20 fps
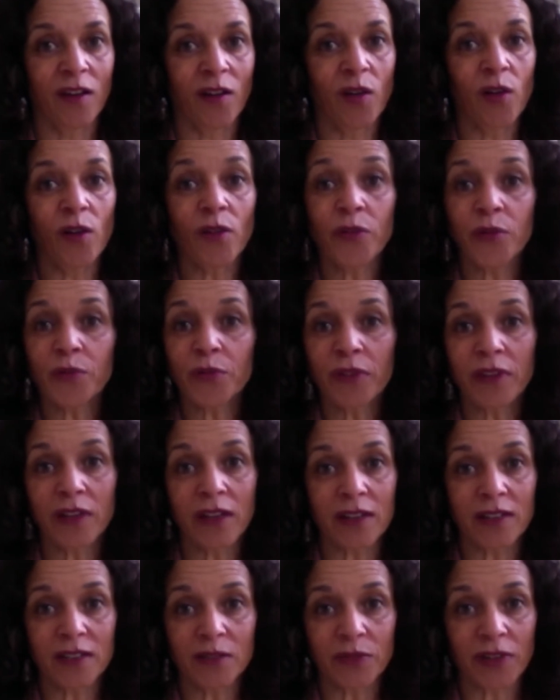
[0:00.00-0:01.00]
All through the
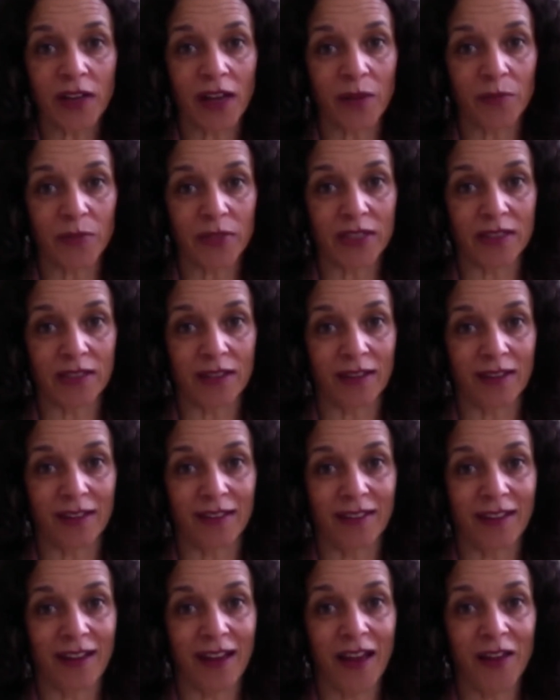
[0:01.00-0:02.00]
years when I have been
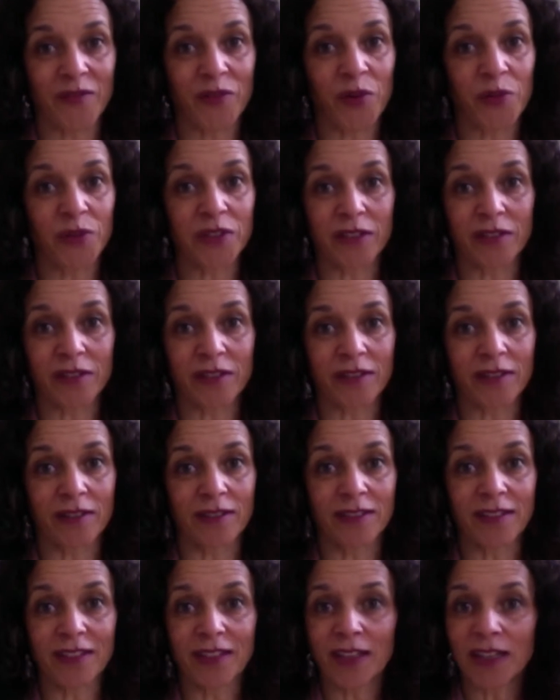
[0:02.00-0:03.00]
singing, I have always heard,
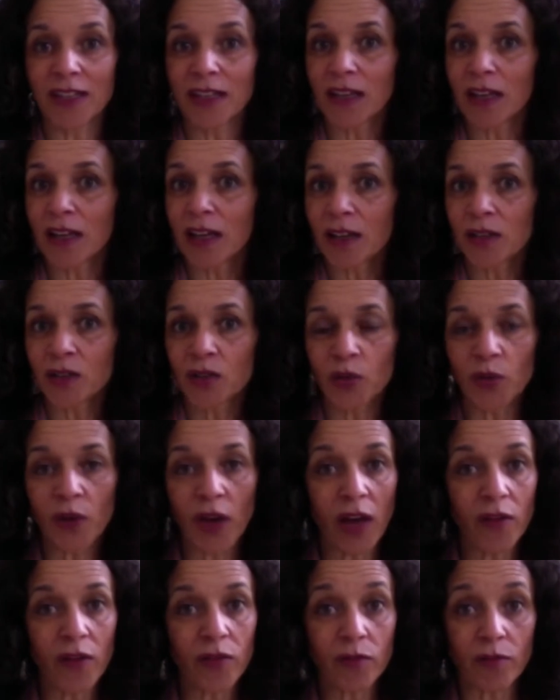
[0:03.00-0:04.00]
Do you
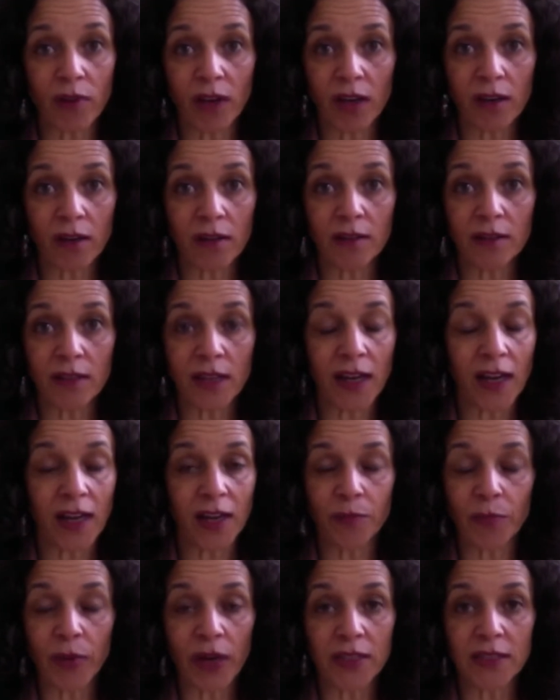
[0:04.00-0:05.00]
have a record that I
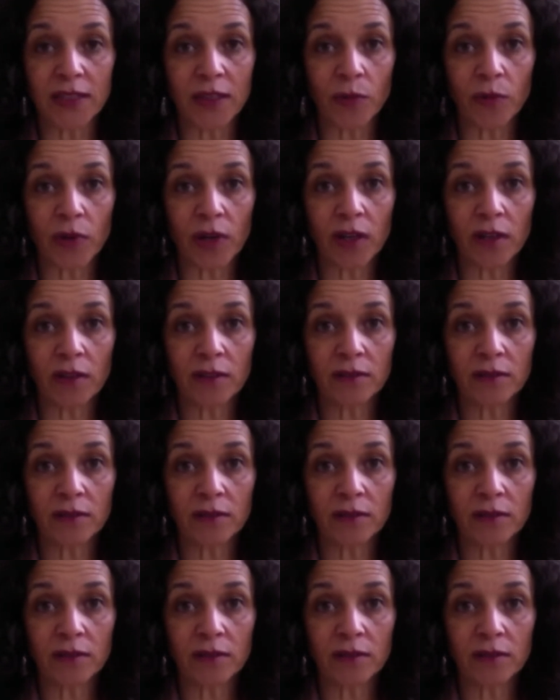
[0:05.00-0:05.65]
can buy somewhere?